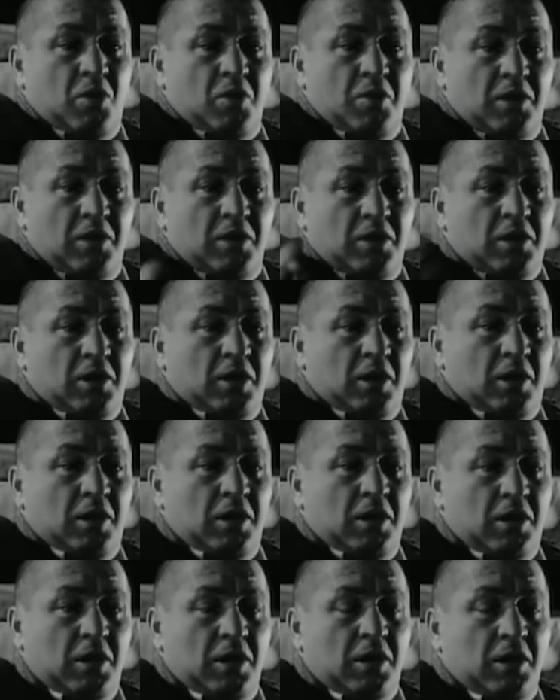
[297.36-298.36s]
influencing
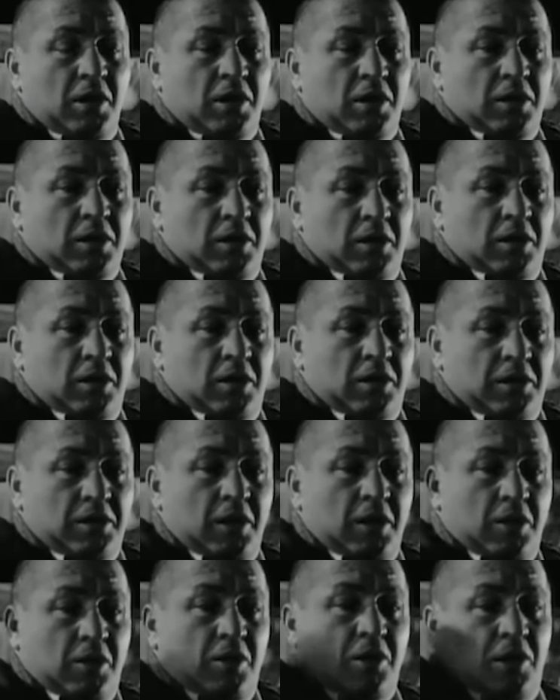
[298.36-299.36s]
his fellow
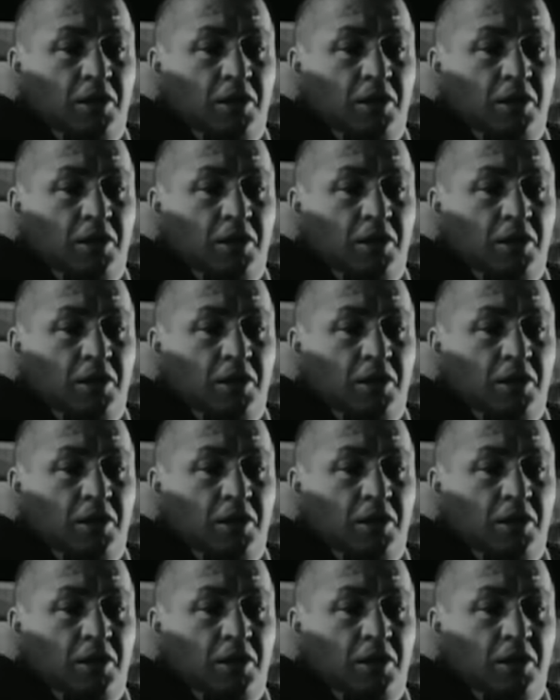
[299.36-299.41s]
Stooges for